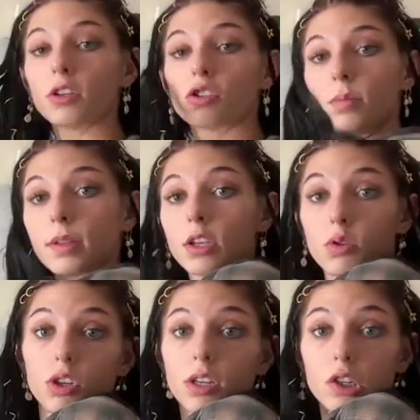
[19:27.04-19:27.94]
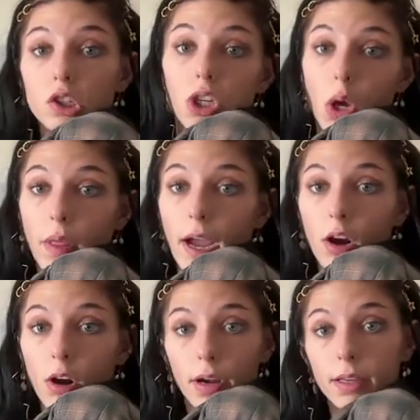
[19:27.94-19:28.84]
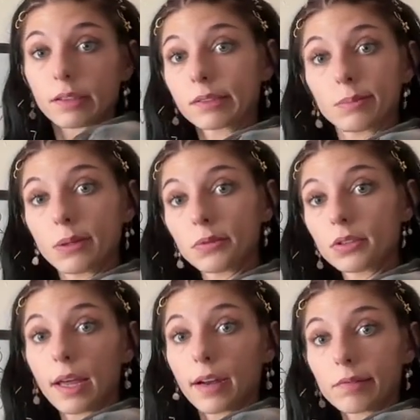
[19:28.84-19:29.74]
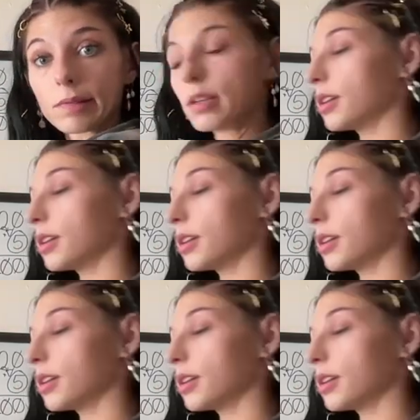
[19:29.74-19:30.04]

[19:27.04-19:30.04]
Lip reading: assuming that you didn't just know that already, because some people, not everyone